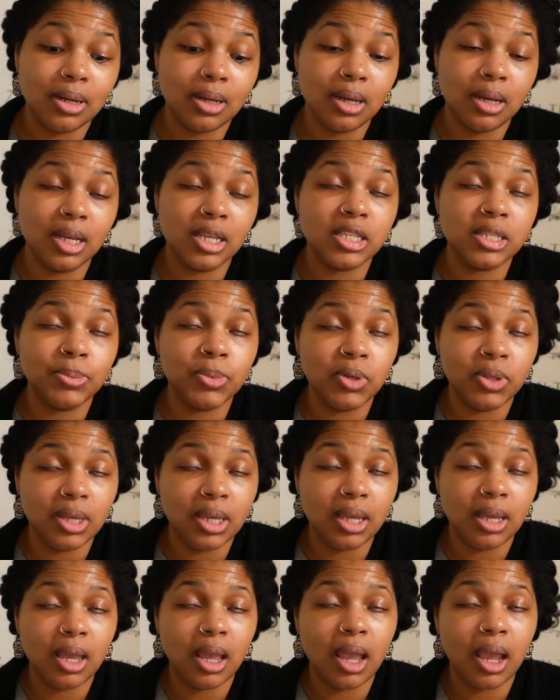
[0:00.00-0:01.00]
a
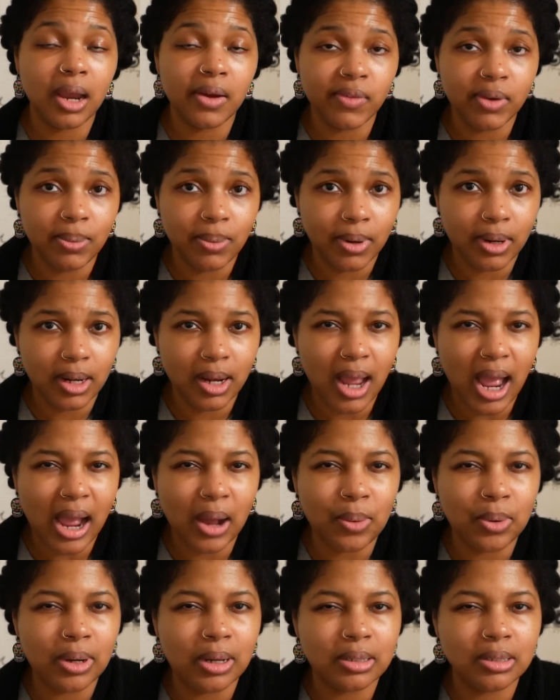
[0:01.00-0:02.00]
smoothie every morning. I
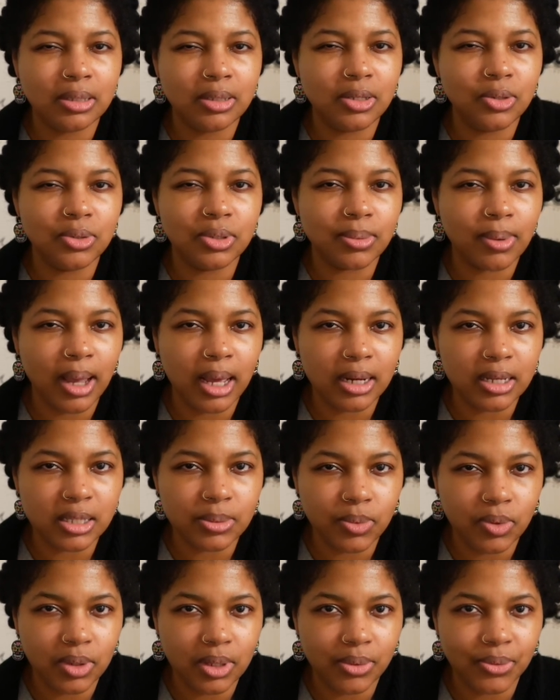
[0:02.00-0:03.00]
will do some kind of
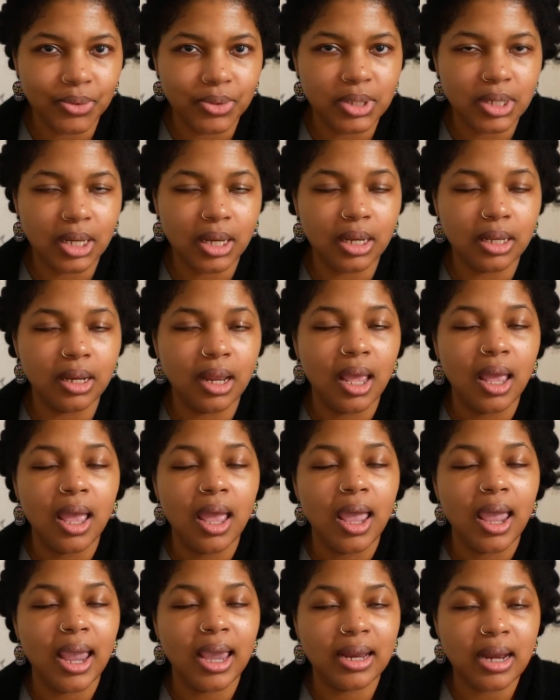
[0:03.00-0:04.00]
smoothie routine
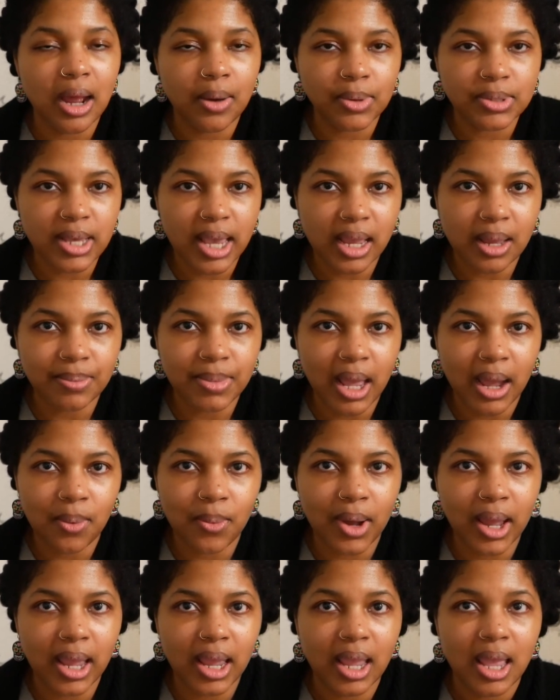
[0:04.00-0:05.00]
and I will take them that
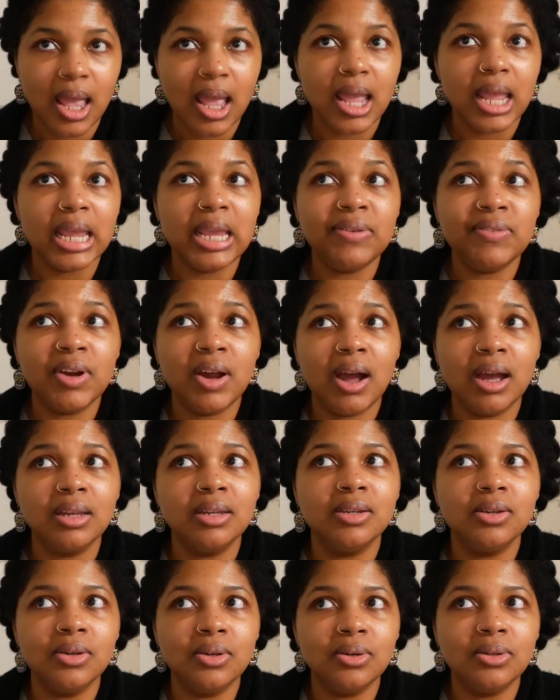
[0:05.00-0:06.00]
way. Even though I
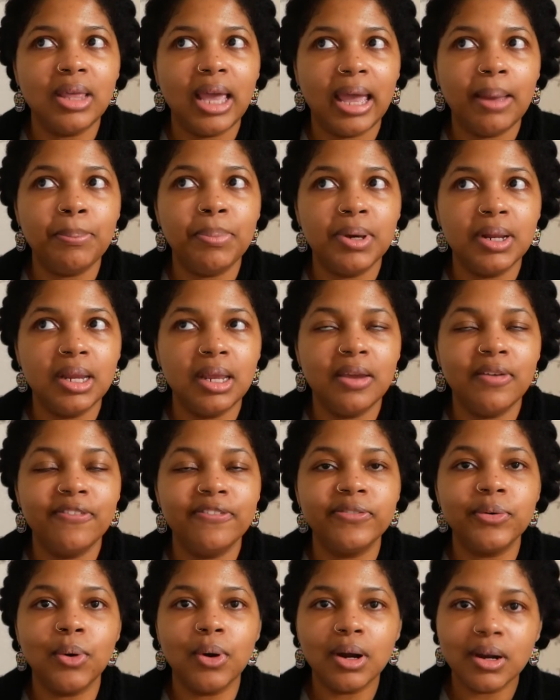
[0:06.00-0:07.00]
knew that putting
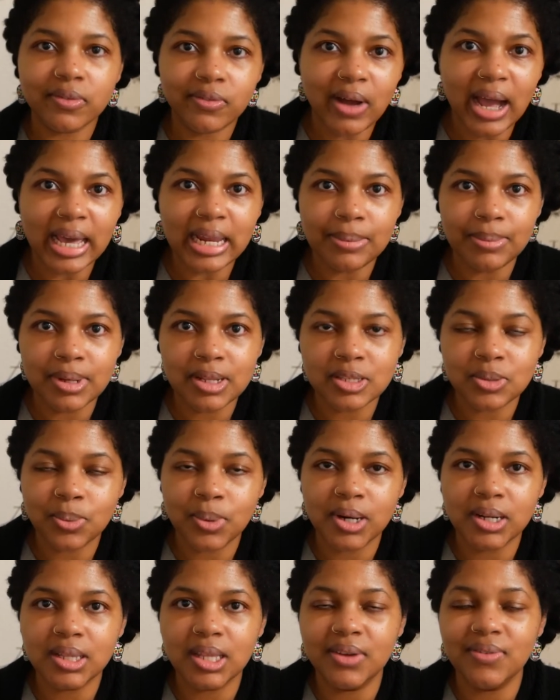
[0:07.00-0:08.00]
4 vitamins
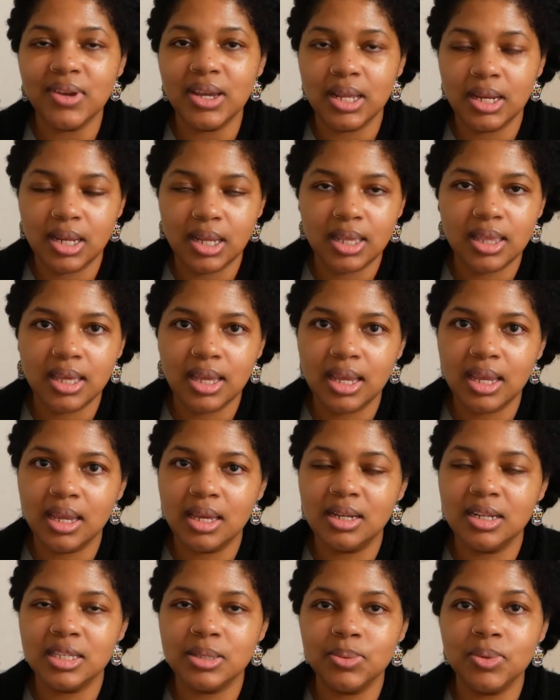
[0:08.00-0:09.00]
worth of anything
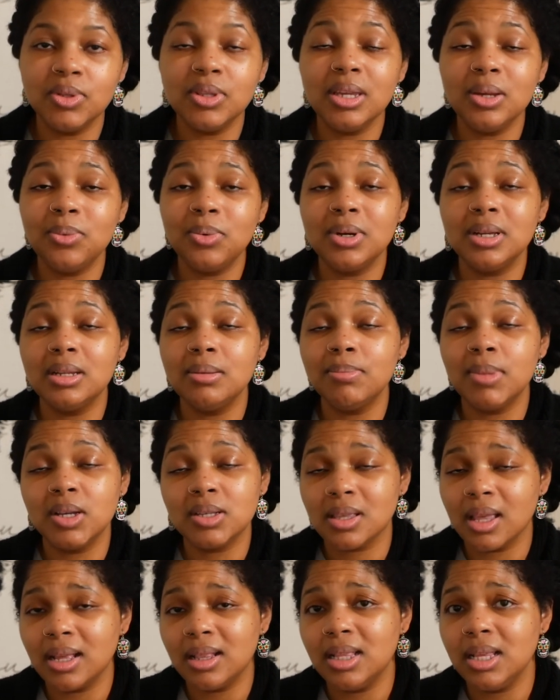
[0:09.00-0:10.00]
in a smoothie would most
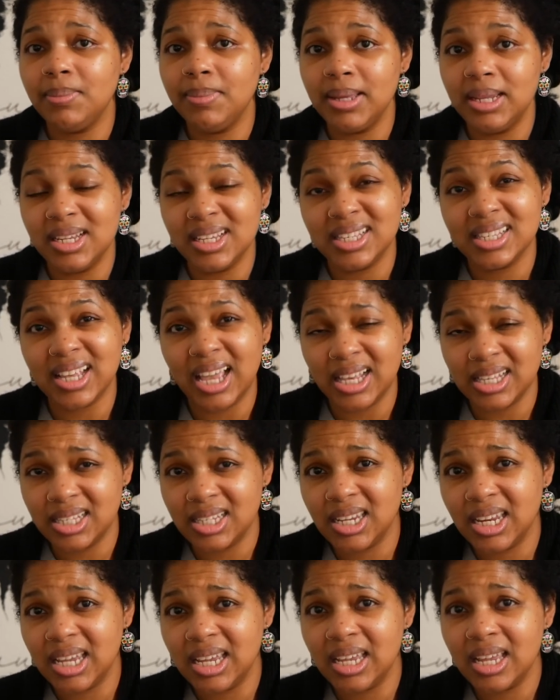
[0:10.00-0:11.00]
likely be
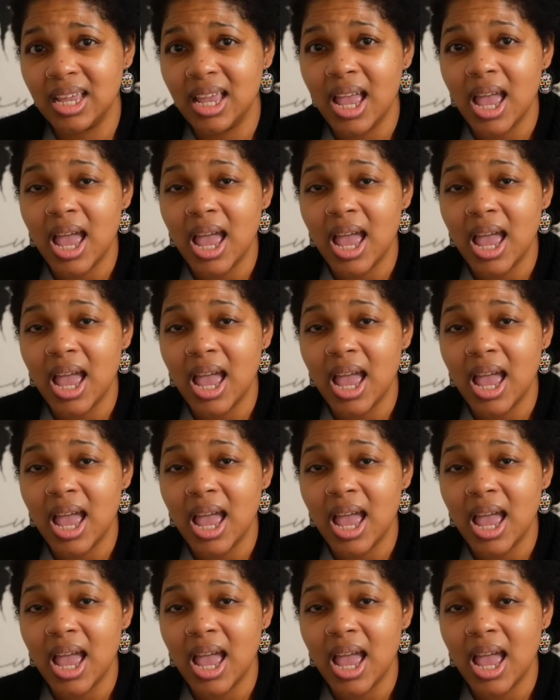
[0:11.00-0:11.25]
disgusting,